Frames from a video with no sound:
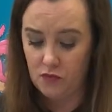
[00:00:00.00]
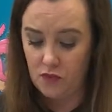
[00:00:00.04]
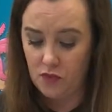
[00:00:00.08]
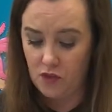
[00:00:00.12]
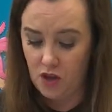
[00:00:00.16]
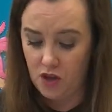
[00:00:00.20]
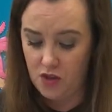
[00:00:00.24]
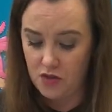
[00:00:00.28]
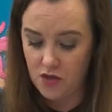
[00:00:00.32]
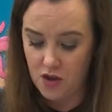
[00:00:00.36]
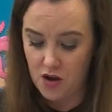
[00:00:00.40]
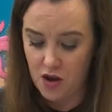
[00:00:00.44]

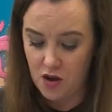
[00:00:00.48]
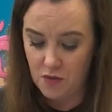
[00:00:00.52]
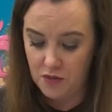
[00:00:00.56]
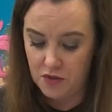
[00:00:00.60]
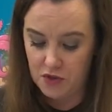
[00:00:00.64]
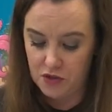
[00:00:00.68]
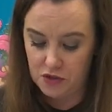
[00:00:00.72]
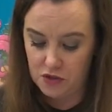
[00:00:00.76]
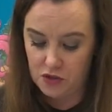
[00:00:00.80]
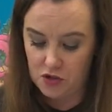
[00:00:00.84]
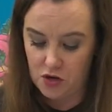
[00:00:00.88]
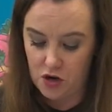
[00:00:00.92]
And then I'm going
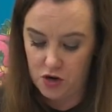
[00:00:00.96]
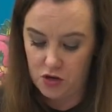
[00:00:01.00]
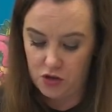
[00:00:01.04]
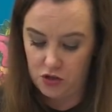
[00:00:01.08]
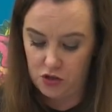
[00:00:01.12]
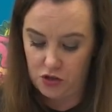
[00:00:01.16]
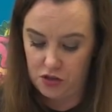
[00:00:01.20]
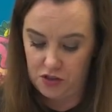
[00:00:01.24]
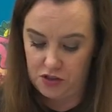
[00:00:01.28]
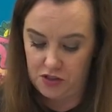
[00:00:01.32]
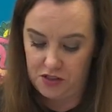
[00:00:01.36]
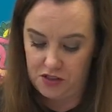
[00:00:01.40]
to start
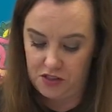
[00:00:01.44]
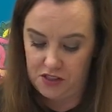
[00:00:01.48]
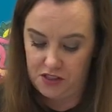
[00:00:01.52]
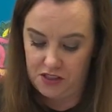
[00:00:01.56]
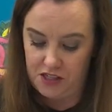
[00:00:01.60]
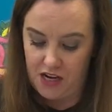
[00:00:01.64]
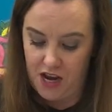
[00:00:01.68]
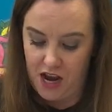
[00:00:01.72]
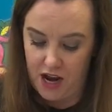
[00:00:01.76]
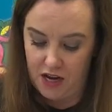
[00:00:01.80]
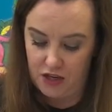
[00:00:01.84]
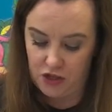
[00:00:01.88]
just
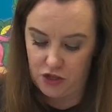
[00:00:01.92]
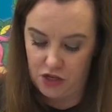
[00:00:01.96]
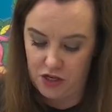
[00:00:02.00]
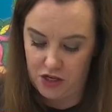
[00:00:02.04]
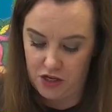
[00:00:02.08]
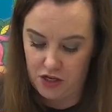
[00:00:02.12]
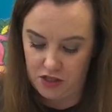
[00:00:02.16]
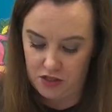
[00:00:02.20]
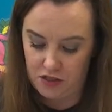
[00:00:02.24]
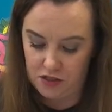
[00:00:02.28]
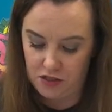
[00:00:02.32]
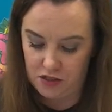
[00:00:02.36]
attaching
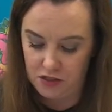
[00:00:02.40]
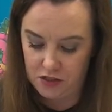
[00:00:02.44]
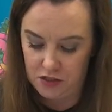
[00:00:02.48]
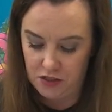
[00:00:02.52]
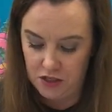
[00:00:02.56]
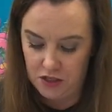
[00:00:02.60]
it